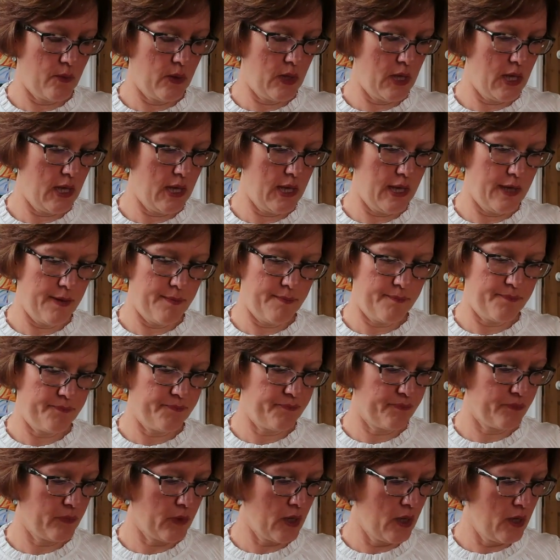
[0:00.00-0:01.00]
Okay,
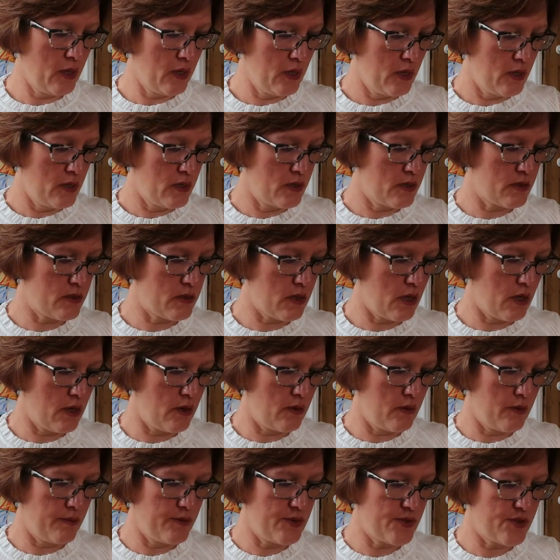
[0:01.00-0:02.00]
so
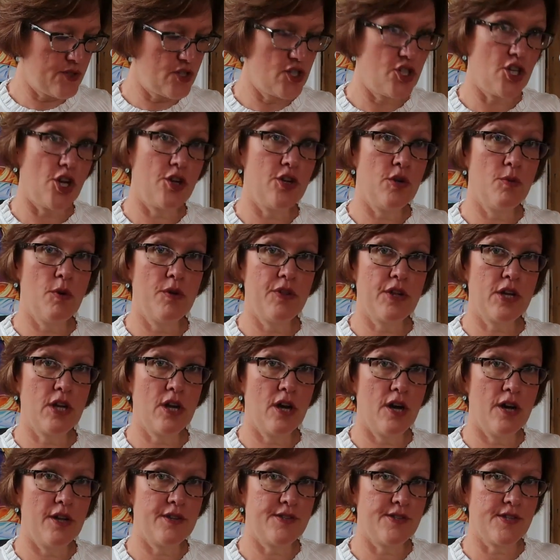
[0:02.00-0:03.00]
I'll just show you what the
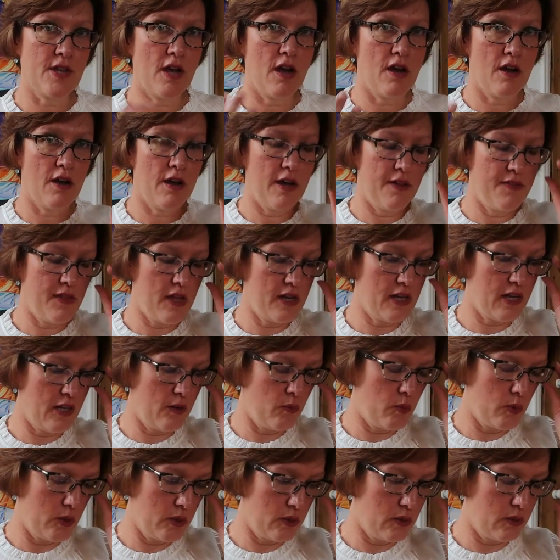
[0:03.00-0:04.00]
cards are and then I
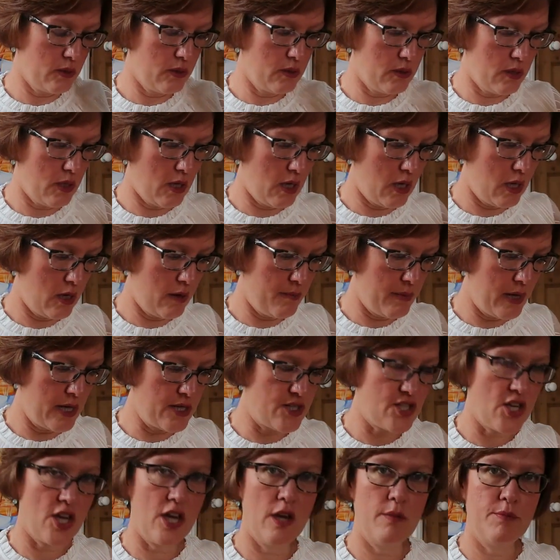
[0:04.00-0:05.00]
will
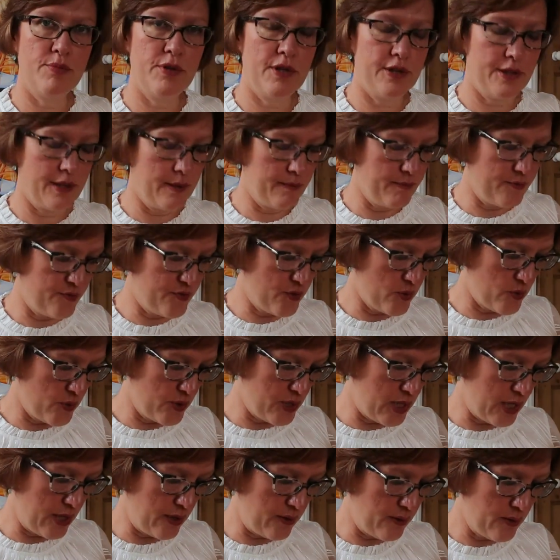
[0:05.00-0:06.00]
interpret them for
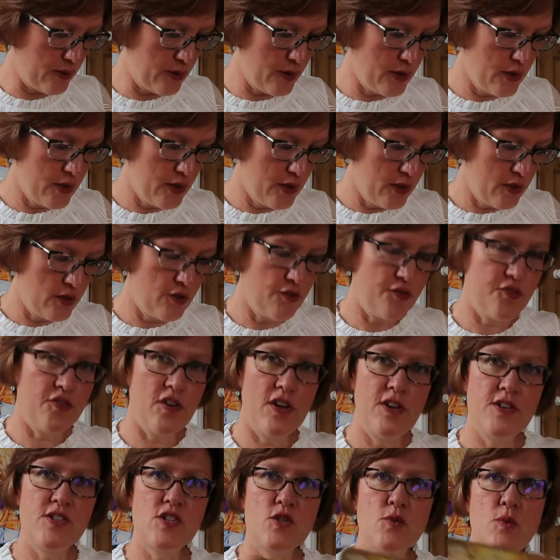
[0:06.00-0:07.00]
you. The
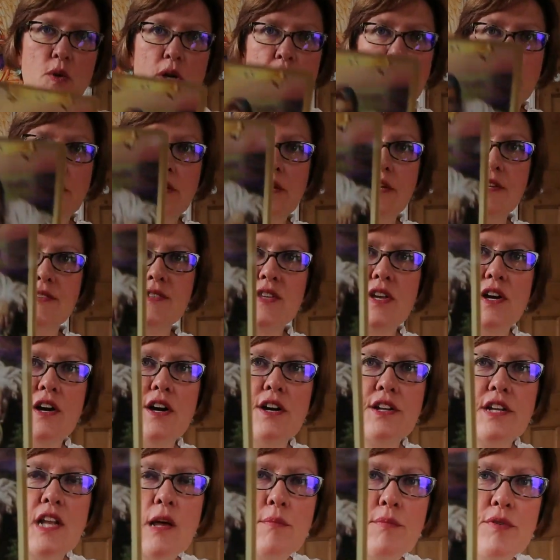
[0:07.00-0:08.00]
first one is card